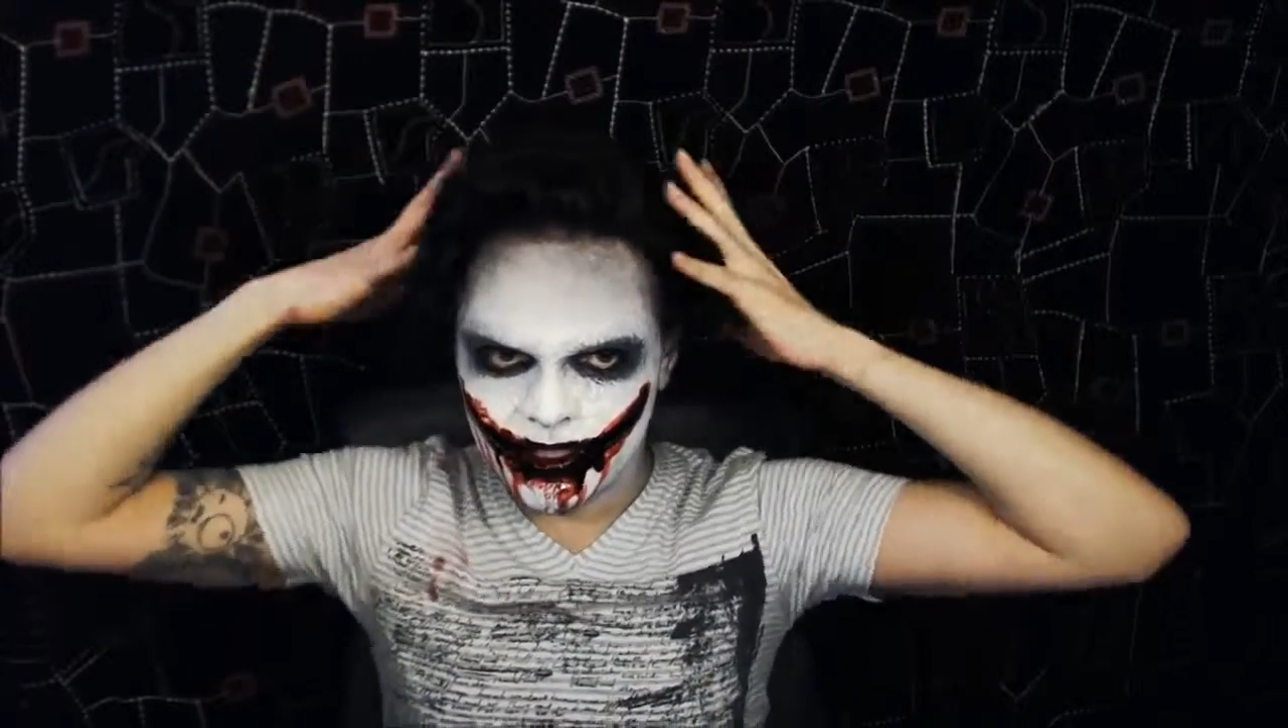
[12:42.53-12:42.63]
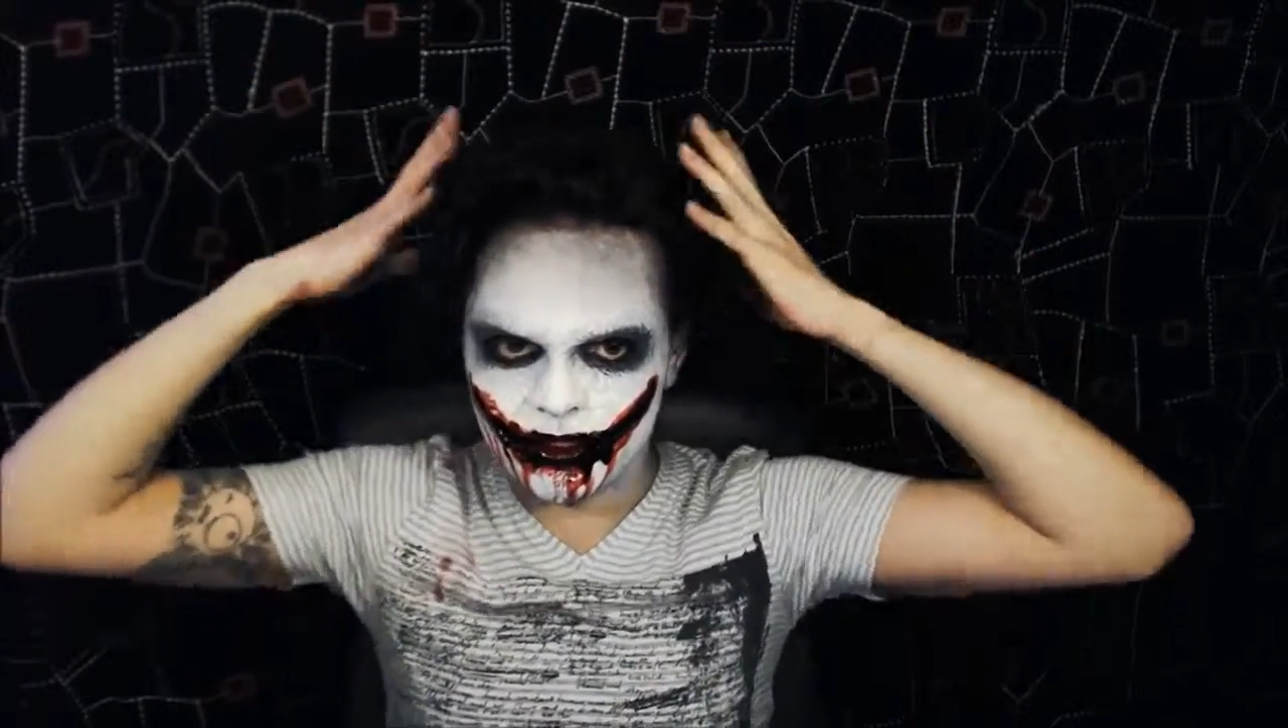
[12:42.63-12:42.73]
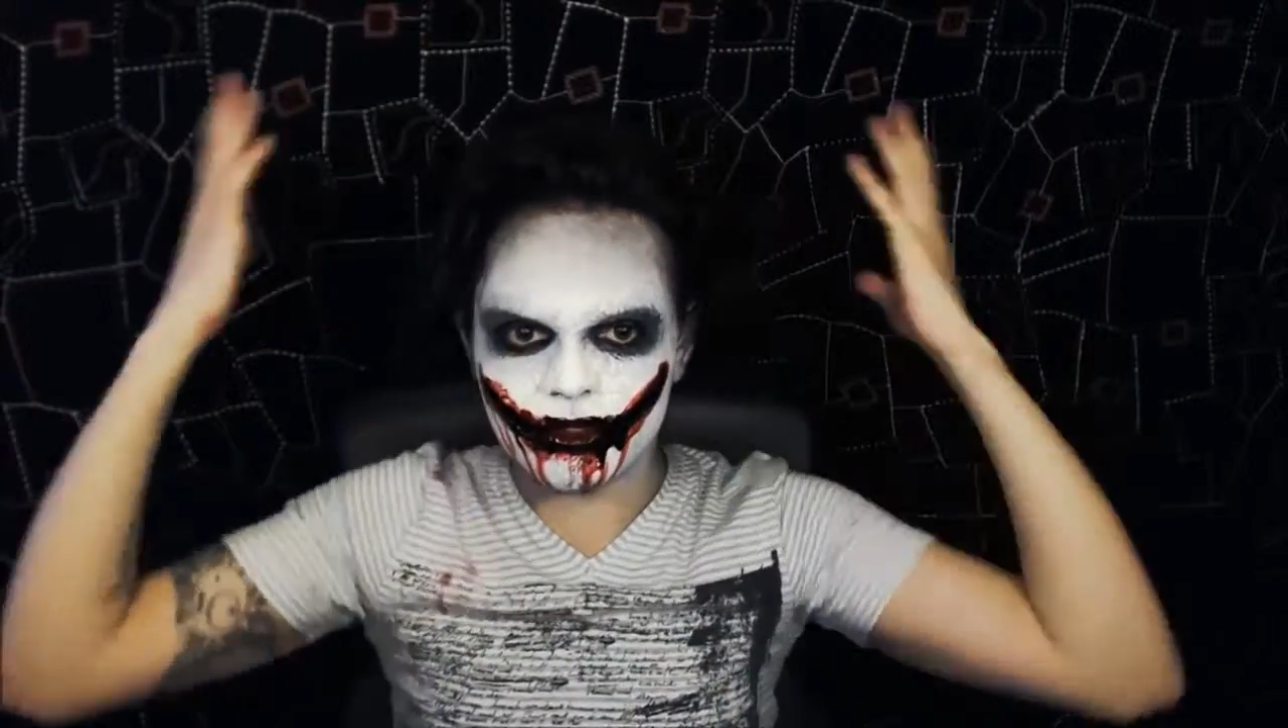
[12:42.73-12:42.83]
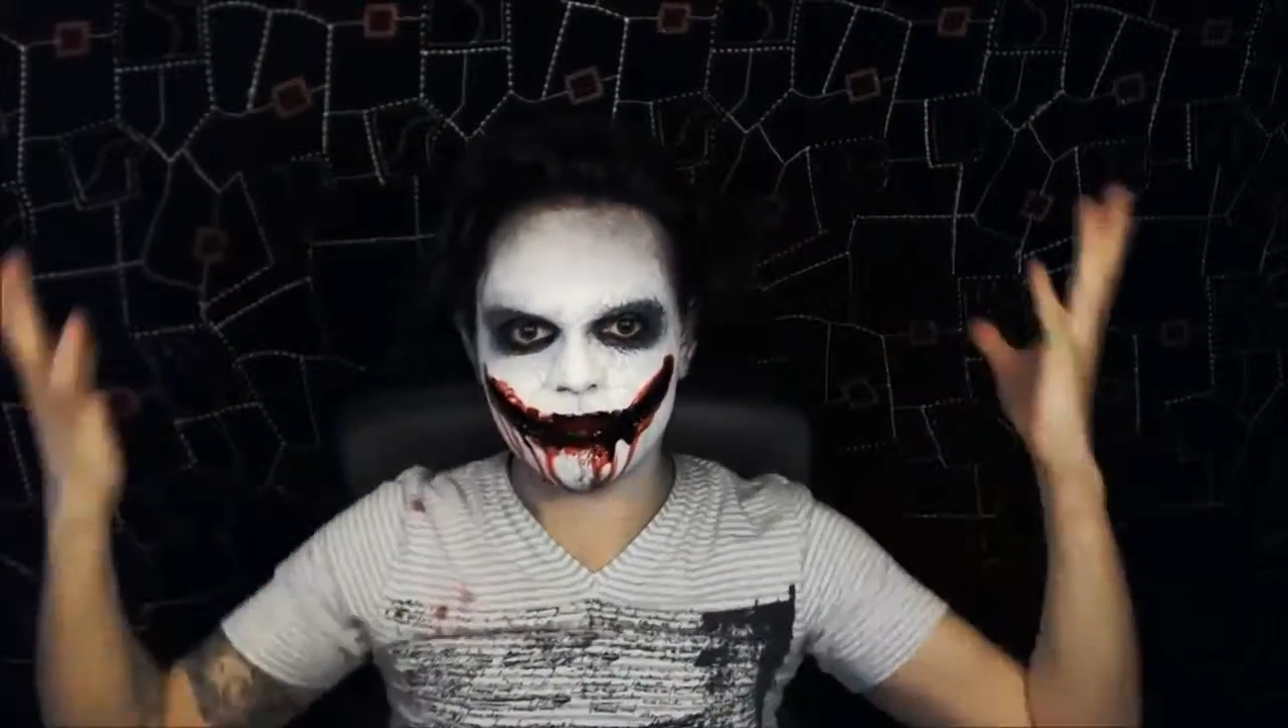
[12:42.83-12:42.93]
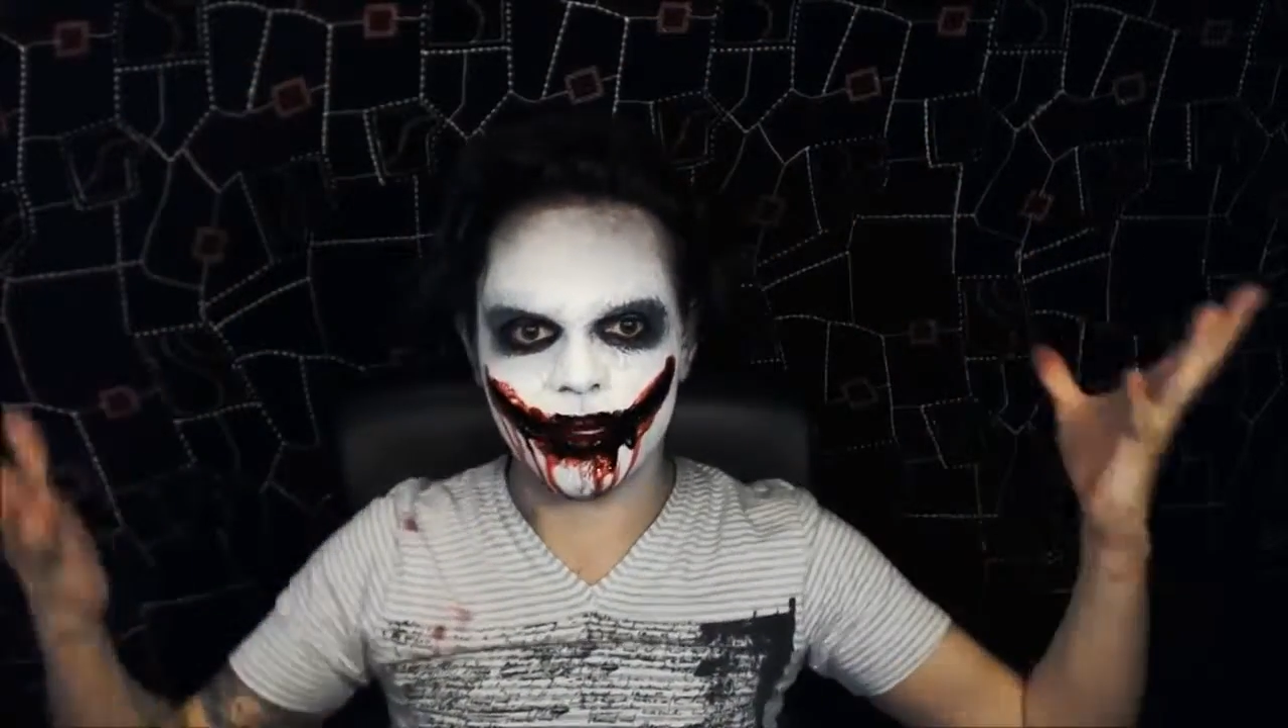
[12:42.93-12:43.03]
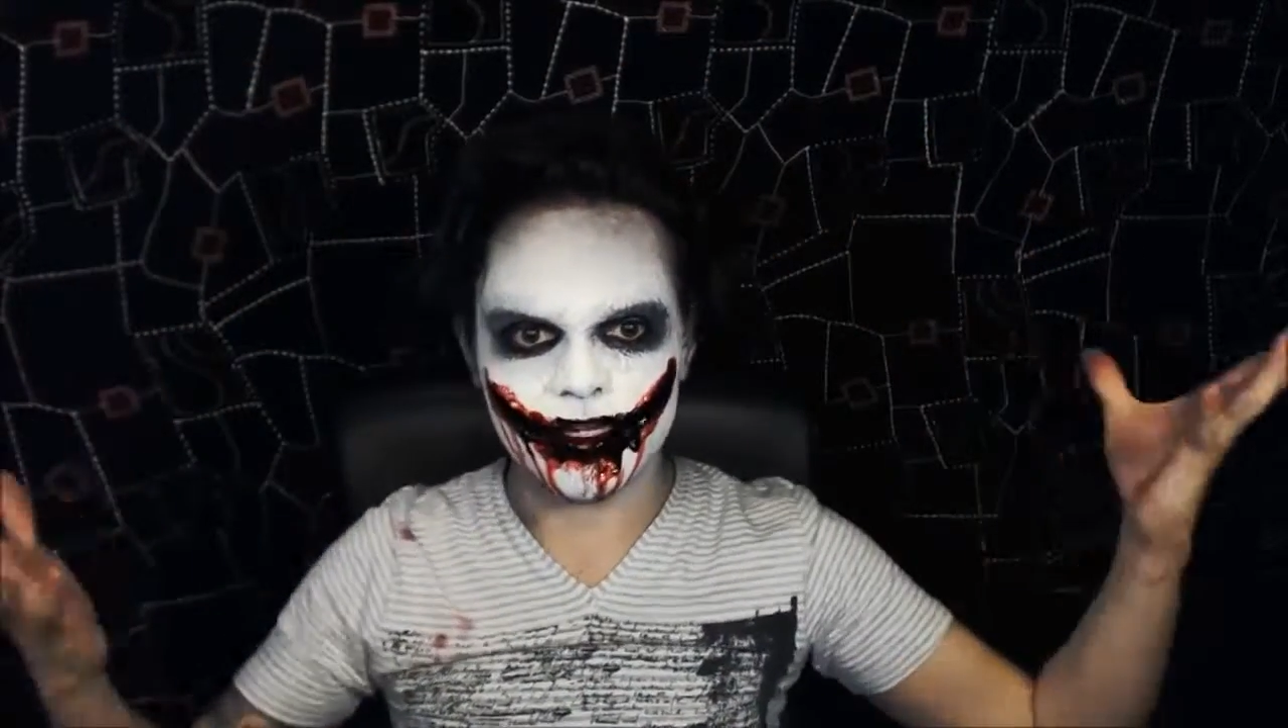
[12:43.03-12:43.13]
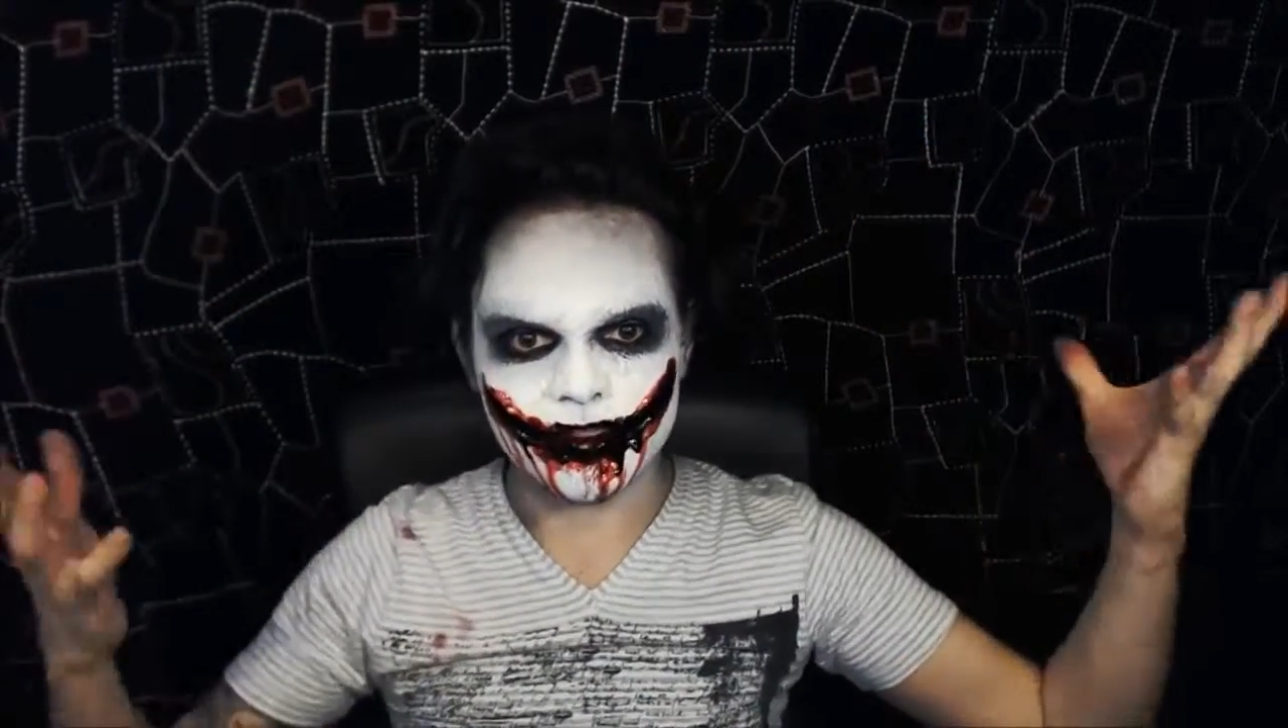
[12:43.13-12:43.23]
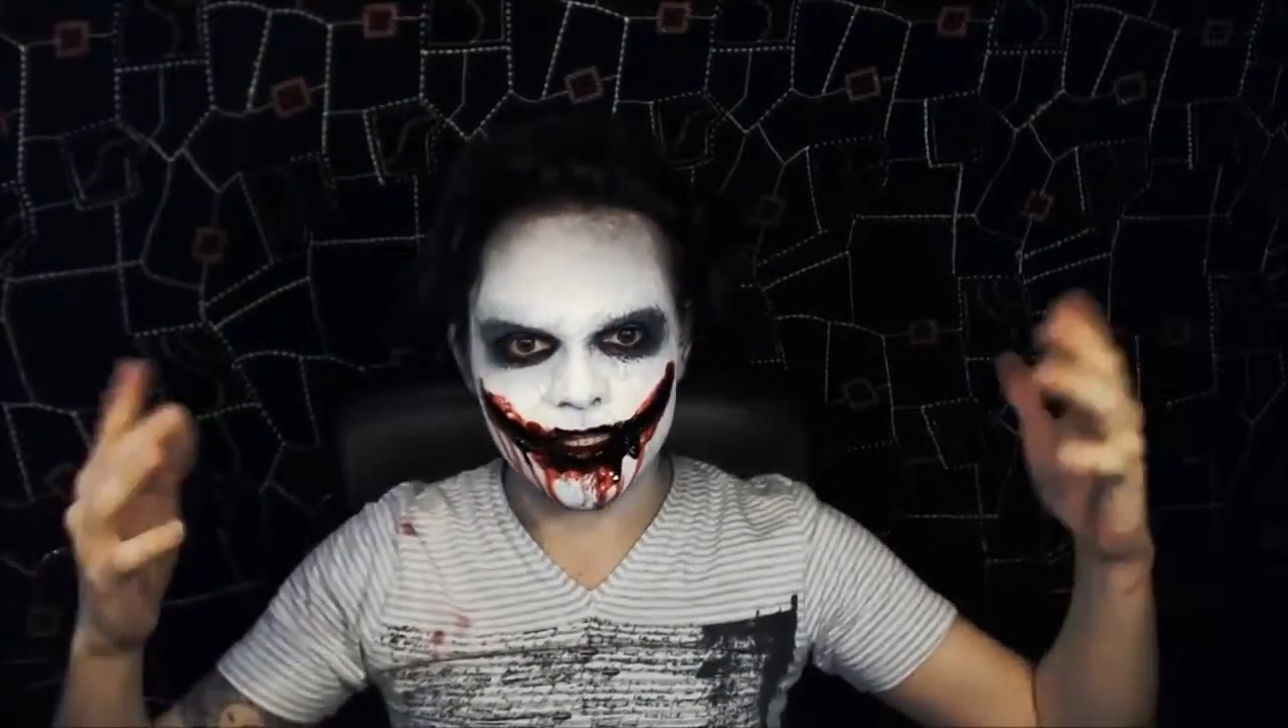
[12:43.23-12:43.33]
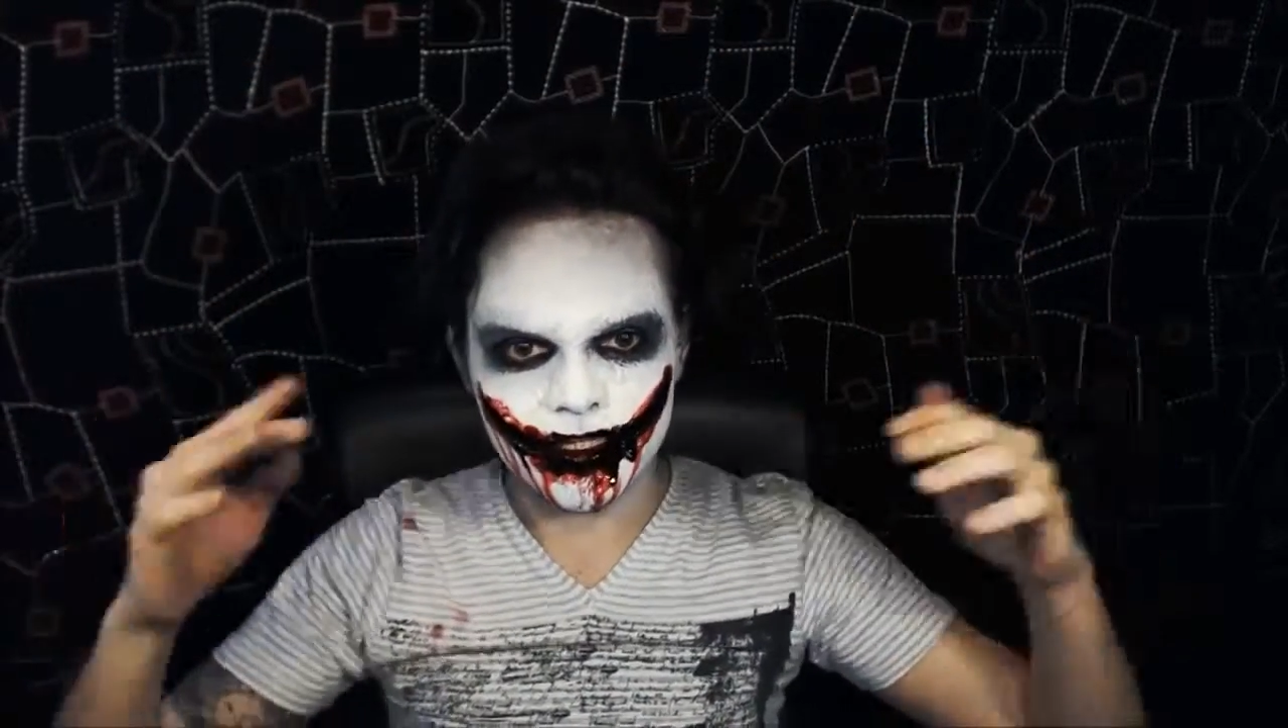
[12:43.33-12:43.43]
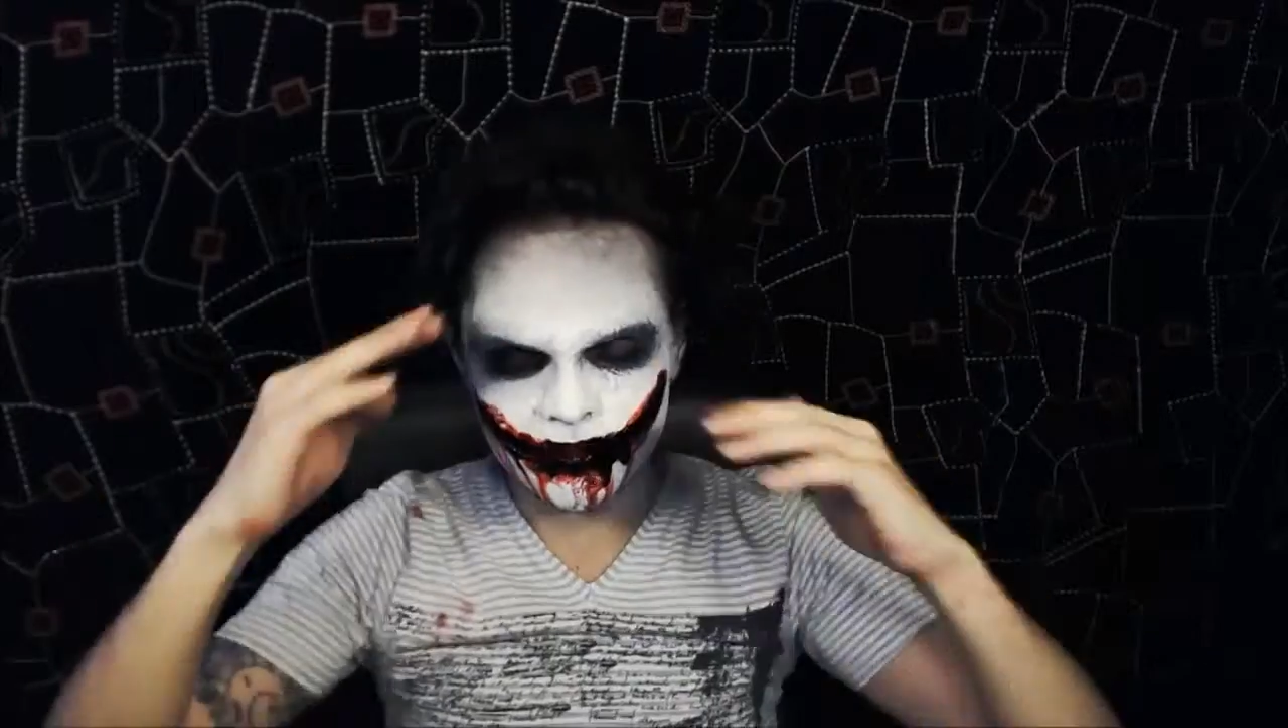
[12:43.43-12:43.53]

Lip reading: it look crazy